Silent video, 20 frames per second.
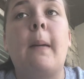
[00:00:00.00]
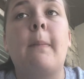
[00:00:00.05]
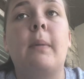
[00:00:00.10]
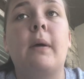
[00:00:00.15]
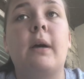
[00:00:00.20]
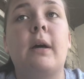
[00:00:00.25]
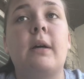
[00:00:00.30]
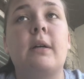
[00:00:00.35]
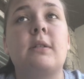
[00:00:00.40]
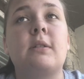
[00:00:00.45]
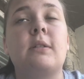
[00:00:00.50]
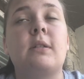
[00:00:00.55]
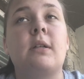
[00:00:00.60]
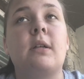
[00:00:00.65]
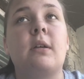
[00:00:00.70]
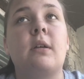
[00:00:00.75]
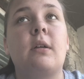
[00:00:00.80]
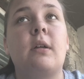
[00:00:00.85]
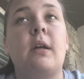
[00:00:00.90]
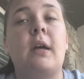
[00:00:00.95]
because
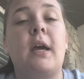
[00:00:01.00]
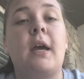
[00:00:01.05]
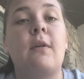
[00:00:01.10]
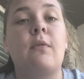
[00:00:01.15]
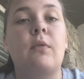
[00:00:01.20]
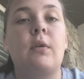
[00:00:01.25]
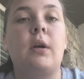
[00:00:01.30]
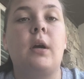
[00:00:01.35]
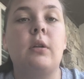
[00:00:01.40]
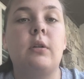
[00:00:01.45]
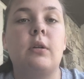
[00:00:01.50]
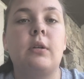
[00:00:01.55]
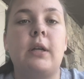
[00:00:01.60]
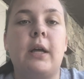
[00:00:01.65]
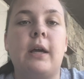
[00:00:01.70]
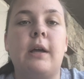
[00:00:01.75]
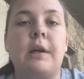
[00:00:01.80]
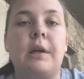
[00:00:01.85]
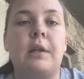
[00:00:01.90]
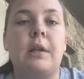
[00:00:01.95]
every other
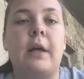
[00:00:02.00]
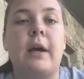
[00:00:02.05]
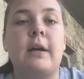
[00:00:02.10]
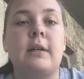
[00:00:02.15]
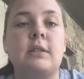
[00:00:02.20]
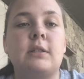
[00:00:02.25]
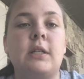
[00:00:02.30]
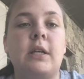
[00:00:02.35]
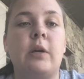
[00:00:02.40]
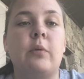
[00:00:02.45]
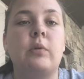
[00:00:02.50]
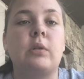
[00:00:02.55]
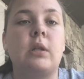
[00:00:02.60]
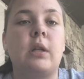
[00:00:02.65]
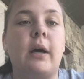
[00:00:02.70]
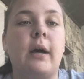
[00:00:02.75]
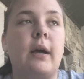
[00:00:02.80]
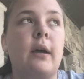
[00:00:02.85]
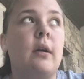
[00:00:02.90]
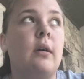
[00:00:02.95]
day in class he would
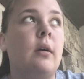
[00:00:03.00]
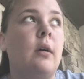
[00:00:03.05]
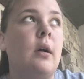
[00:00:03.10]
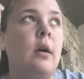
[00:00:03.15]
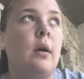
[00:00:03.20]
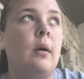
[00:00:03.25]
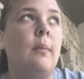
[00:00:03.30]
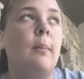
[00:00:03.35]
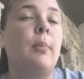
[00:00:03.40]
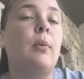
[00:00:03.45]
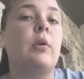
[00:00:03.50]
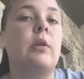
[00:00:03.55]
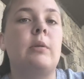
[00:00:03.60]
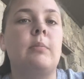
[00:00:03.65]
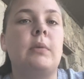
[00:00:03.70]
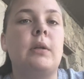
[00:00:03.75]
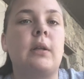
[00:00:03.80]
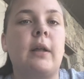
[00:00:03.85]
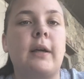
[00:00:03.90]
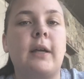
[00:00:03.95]
like bully
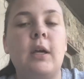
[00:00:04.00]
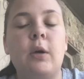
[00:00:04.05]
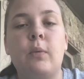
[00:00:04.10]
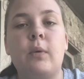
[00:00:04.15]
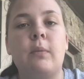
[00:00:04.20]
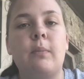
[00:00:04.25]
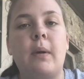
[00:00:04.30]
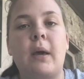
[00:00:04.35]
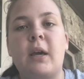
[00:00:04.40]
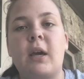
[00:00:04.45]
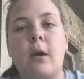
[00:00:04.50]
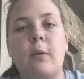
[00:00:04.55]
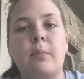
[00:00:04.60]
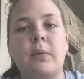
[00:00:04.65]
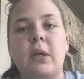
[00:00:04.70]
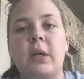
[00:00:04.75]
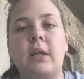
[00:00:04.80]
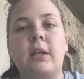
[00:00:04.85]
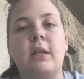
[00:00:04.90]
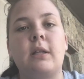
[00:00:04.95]
me. Like he would make up
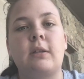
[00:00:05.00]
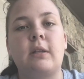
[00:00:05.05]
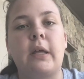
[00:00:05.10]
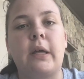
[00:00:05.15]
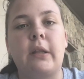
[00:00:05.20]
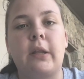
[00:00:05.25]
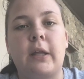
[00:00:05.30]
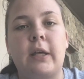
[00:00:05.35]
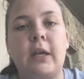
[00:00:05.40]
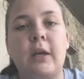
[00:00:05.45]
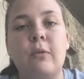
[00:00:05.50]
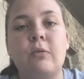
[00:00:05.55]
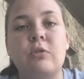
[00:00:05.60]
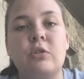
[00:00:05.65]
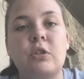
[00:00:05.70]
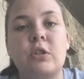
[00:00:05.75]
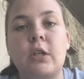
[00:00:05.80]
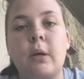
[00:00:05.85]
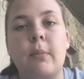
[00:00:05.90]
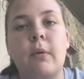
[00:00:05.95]
anything. Like he would
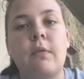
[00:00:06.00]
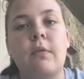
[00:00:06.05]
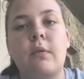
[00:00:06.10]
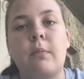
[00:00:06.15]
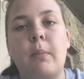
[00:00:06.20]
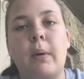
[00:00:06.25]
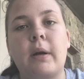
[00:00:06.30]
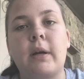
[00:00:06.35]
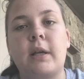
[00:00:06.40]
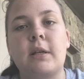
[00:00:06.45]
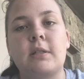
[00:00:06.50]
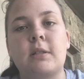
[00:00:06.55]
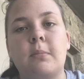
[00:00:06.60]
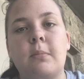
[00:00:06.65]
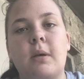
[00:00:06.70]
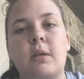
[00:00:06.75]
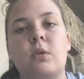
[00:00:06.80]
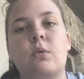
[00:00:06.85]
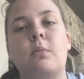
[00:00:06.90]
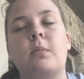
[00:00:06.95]
just come over to my desk
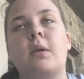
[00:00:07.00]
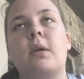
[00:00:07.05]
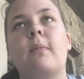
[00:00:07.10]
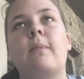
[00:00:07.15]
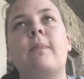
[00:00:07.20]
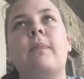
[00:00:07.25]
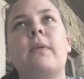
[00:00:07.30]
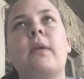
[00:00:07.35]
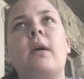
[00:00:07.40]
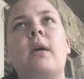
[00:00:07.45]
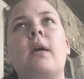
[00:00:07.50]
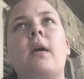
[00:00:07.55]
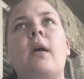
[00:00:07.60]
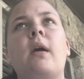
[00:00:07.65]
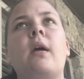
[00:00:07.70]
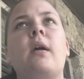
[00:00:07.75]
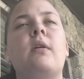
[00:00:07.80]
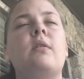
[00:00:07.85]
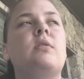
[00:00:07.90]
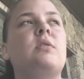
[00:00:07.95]
and mess with me.
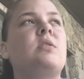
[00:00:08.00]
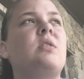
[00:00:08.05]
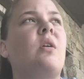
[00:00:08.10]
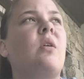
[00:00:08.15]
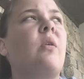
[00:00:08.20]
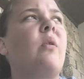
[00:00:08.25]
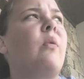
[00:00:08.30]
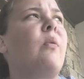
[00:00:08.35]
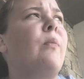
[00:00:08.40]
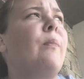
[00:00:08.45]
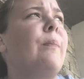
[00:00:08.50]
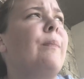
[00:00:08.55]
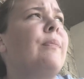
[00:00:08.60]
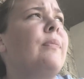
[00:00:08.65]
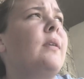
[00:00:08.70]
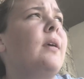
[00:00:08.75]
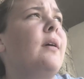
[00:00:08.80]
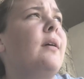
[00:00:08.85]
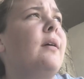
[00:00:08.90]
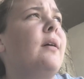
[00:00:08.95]
So
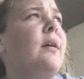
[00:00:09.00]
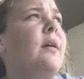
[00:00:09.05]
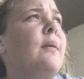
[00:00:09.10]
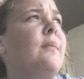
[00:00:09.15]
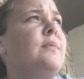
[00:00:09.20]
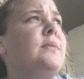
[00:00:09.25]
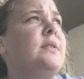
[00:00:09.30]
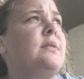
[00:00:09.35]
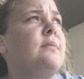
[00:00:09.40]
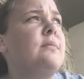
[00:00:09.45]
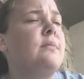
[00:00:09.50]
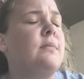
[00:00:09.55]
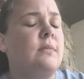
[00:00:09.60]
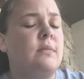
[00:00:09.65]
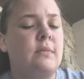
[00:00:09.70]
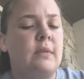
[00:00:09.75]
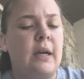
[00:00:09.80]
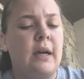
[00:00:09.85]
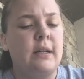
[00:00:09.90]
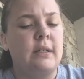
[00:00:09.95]

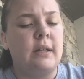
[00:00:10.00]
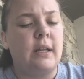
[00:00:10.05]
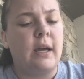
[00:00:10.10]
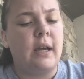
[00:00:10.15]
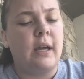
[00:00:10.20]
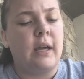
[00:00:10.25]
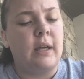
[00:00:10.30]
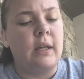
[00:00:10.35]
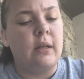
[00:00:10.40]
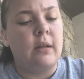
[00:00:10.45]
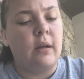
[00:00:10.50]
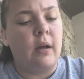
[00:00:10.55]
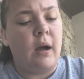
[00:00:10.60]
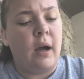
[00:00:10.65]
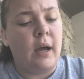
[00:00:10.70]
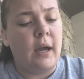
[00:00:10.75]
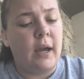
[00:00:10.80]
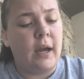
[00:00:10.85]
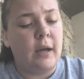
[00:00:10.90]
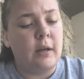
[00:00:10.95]
that day he
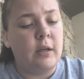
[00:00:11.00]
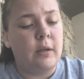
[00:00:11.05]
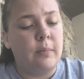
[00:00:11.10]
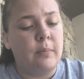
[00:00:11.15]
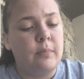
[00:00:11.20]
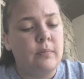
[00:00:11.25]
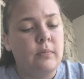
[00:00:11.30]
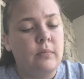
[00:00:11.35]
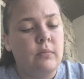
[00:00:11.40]
had a